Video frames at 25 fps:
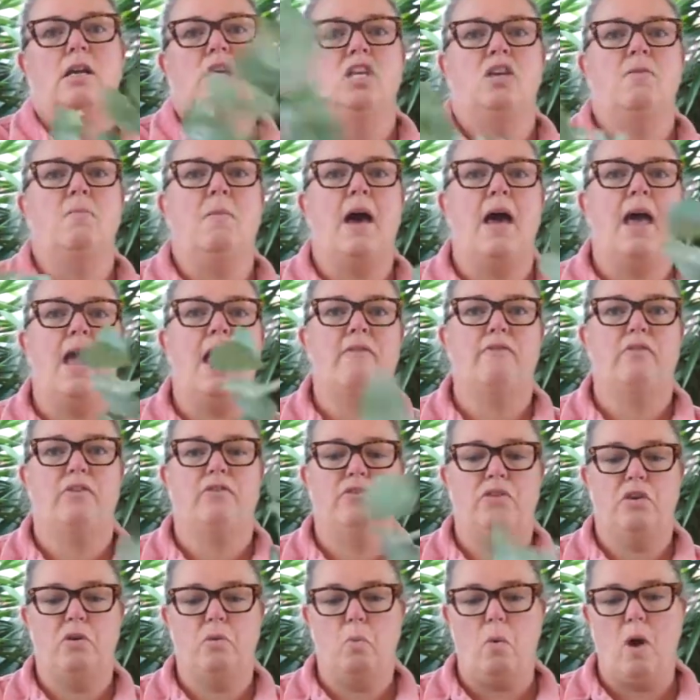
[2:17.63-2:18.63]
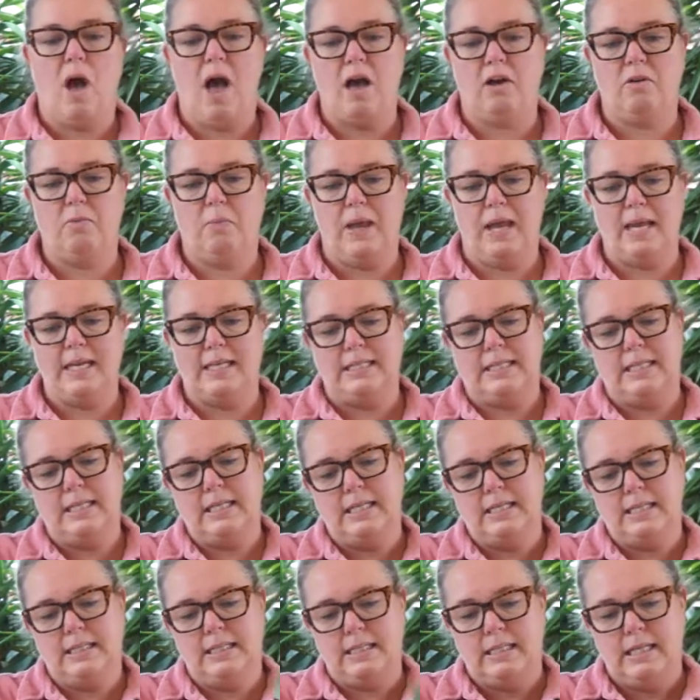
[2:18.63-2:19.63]
You might have a few wild
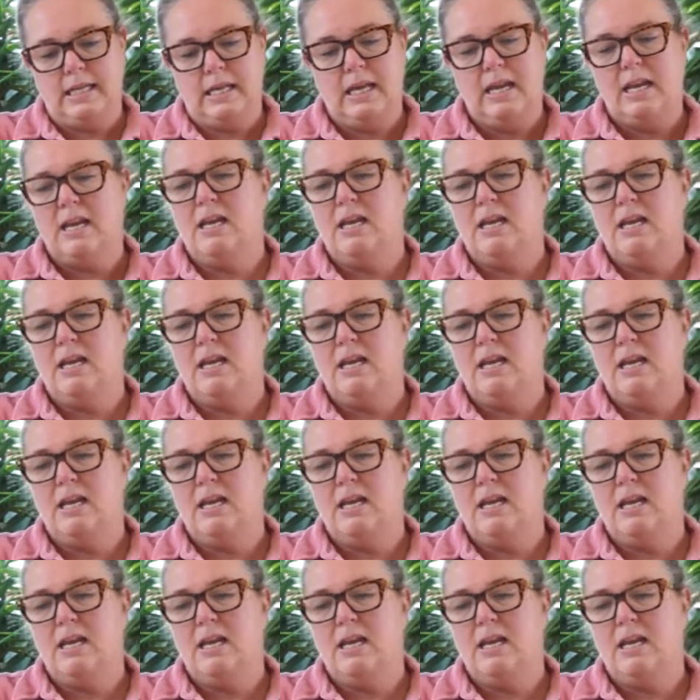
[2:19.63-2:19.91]
pieces.